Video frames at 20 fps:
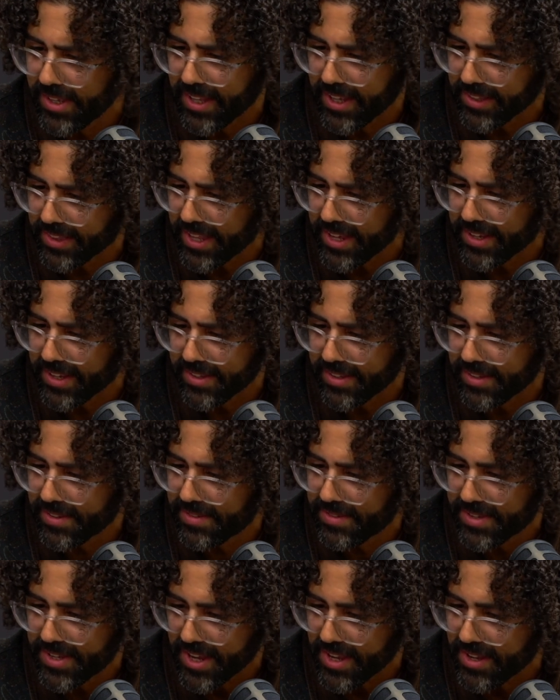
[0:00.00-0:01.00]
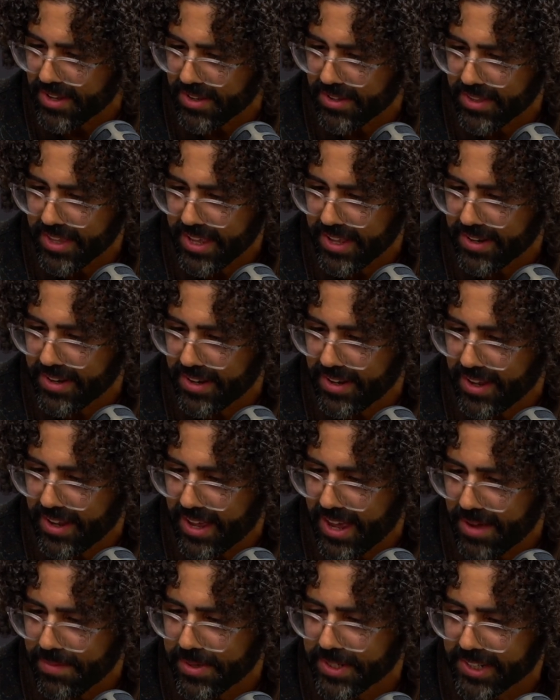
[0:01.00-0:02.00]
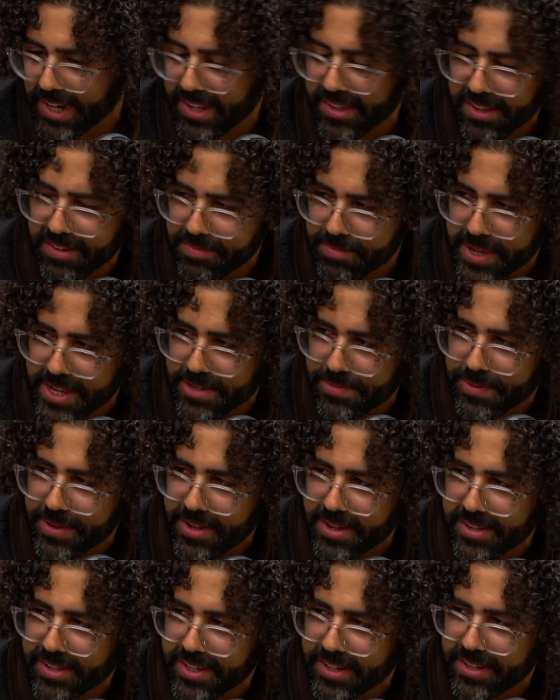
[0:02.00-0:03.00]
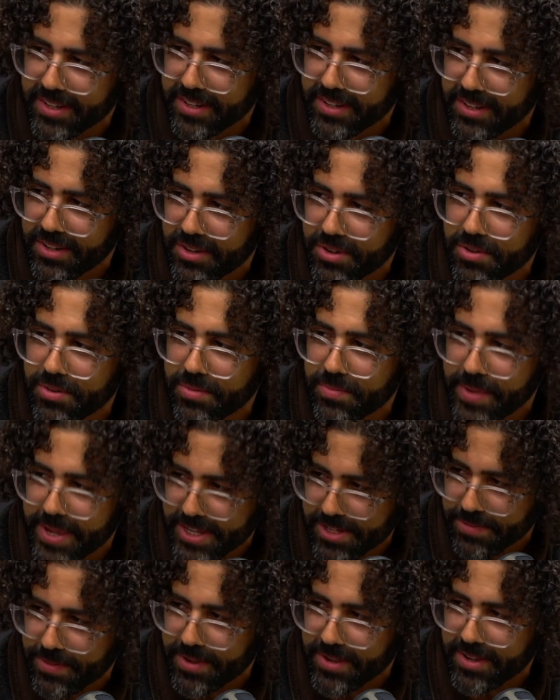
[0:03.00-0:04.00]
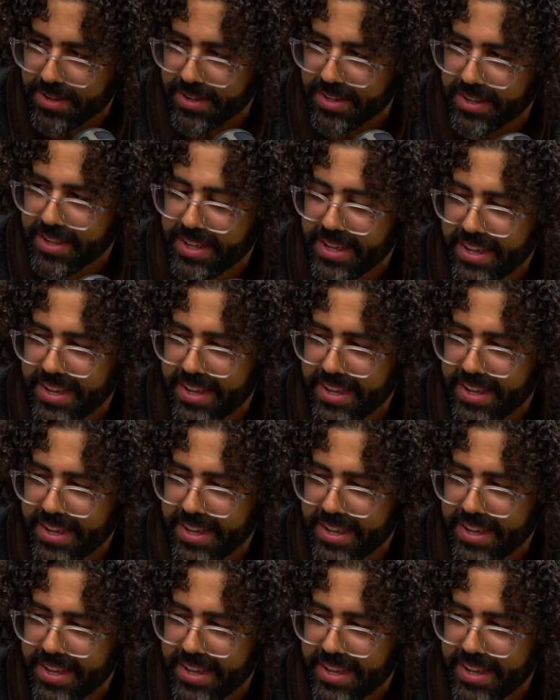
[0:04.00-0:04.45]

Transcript: Like they could tell that how much I love baseball and knew baseball,